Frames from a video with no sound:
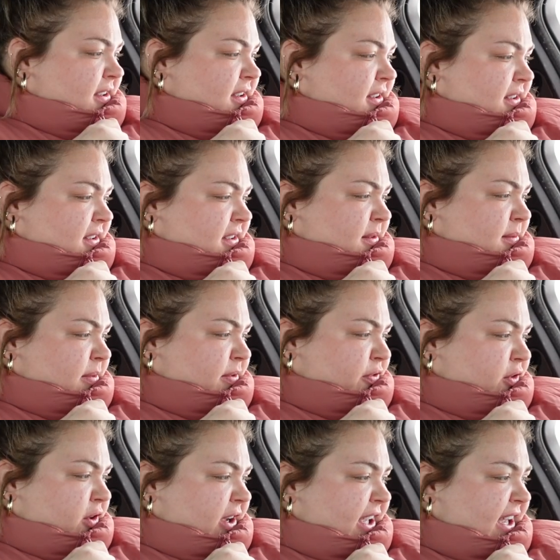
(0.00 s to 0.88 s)

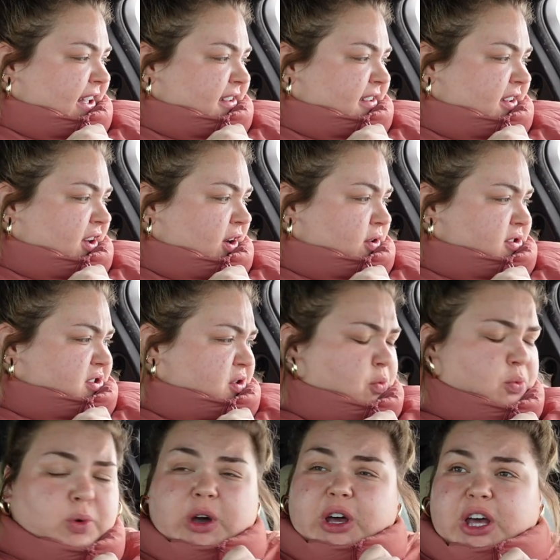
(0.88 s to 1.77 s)
before he had to go to
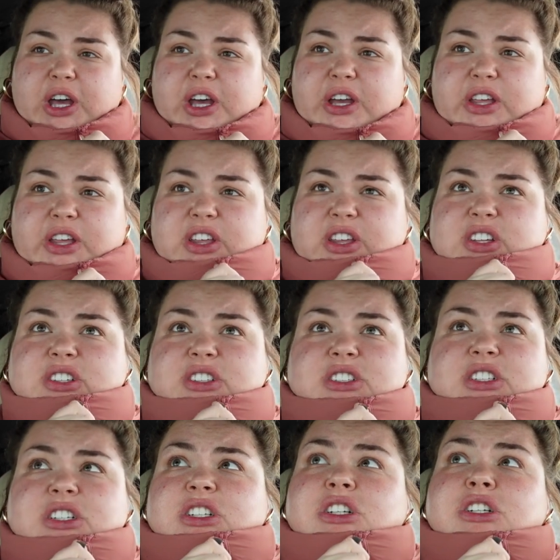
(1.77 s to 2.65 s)
work.
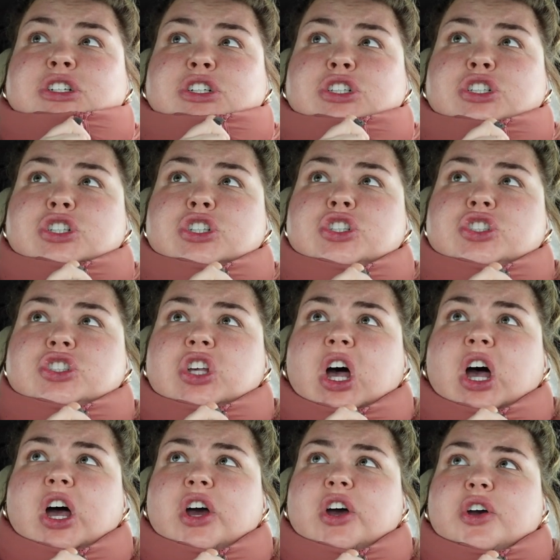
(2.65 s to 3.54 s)

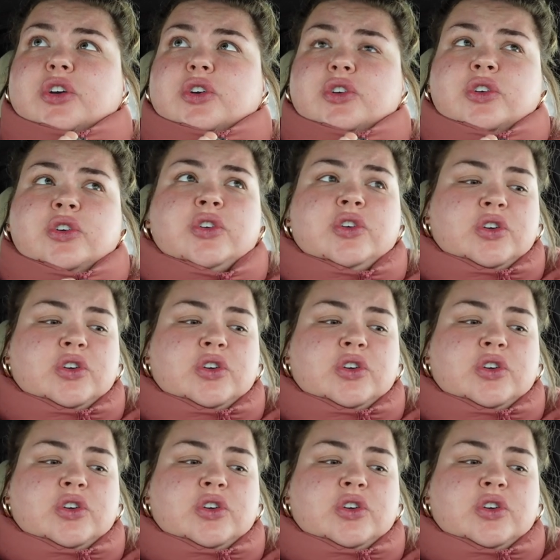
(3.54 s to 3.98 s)
So